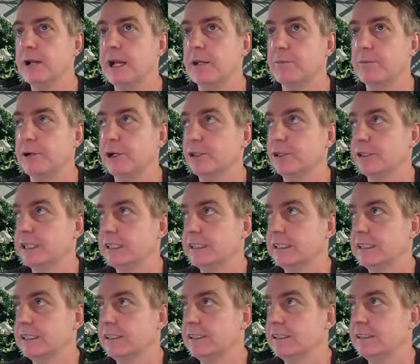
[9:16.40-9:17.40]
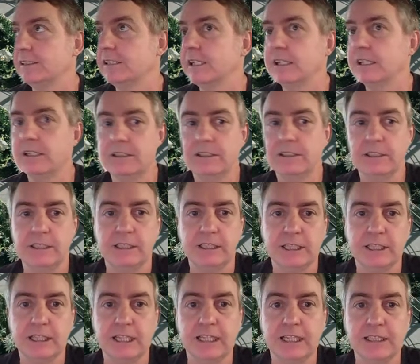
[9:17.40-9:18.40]
planning processes
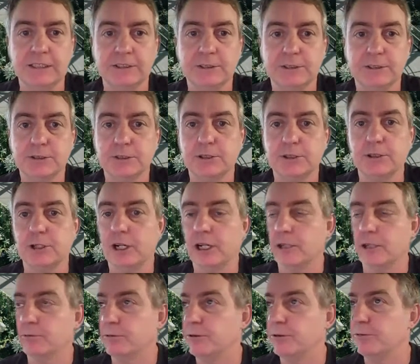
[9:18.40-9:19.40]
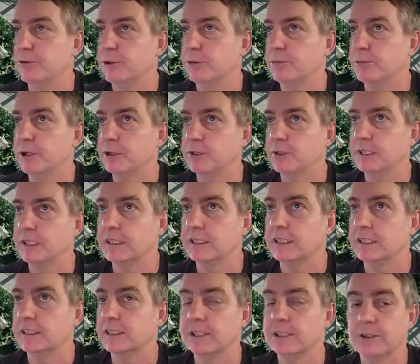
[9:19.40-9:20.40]
and two kind of review
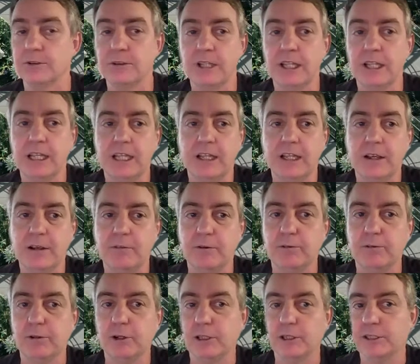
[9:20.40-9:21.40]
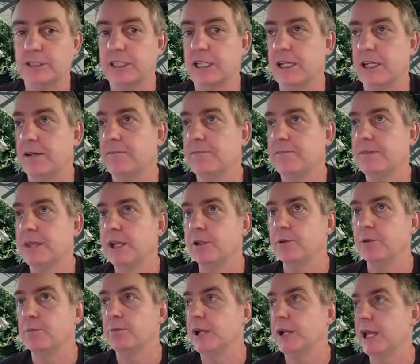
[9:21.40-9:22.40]
processes. So we've got
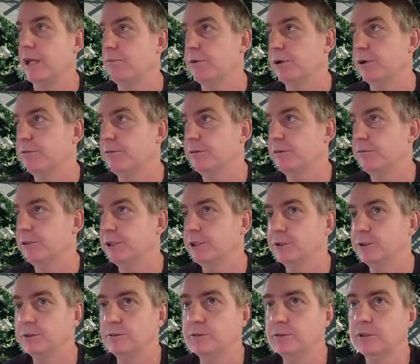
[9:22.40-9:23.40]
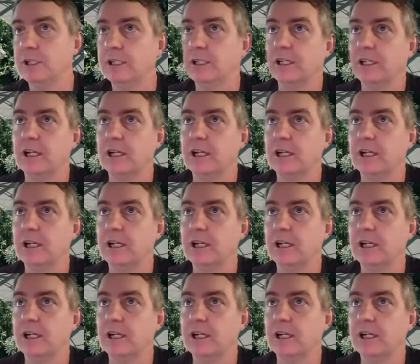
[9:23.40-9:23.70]
you plan by revenue